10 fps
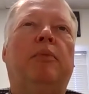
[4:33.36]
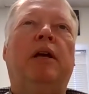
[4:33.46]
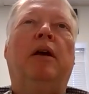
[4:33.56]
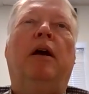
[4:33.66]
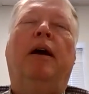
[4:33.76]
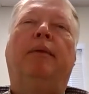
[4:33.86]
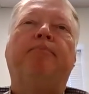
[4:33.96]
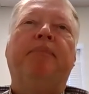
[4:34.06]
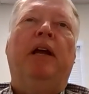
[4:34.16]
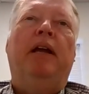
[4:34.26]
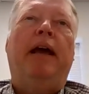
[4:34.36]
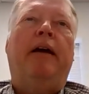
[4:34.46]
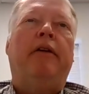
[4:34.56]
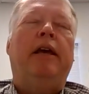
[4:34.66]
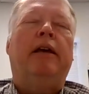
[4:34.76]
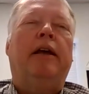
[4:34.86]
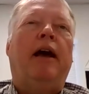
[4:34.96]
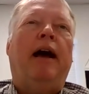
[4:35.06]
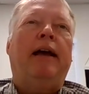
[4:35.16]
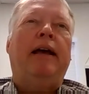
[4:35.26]
to me. Um, now,
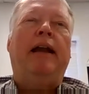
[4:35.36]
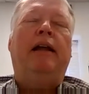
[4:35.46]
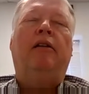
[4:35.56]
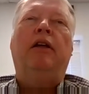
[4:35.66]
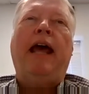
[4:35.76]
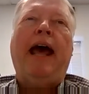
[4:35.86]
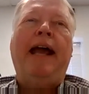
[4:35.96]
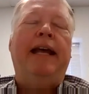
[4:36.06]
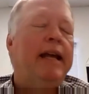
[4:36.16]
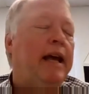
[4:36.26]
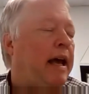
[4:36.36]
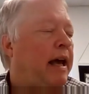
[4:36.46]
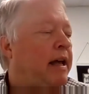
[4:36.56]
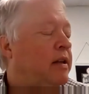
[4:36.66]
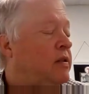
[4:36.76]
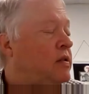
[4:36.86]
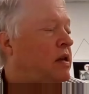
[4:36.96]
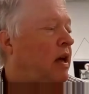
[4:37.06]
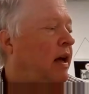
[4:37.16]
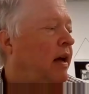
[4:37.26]
again, I kind of look at it
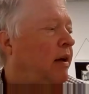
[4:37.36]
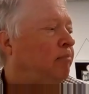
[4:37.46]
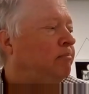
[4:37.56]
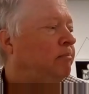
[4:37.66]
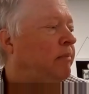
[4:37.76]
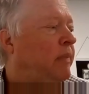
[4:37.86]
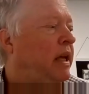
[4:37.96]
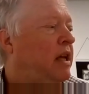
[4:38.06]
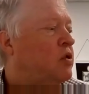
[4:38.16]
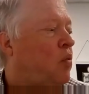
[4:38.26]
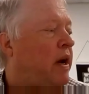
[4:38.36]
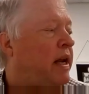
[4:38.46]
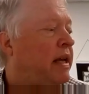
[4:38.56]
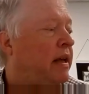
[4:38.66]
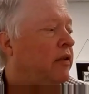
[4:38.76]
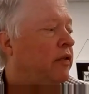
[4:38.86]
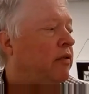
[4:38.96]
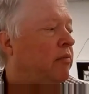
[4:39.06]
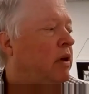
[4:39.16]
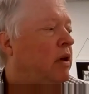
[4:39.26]
as um, it is what it
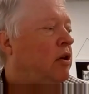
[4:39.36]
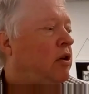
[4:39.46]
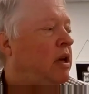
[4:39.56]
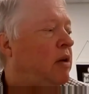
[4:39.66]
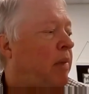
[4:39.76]
is. Uh-huh. You